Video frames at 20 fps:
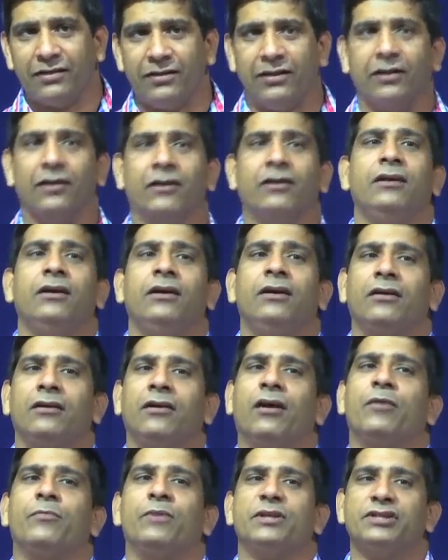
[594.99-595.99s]
the
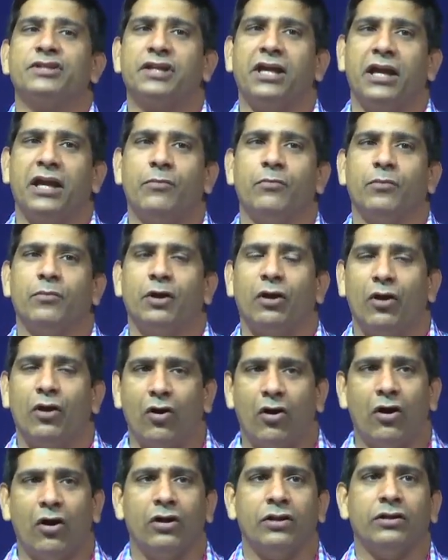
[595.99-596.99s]
garbage came
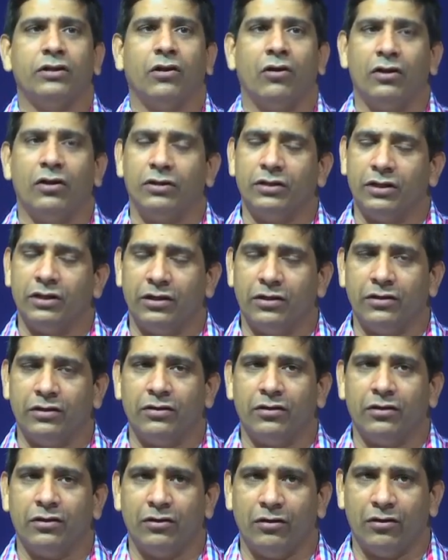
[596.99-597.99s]
on
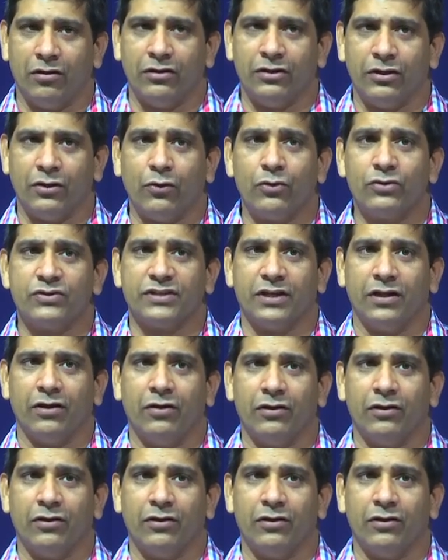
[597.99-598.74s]
the roads.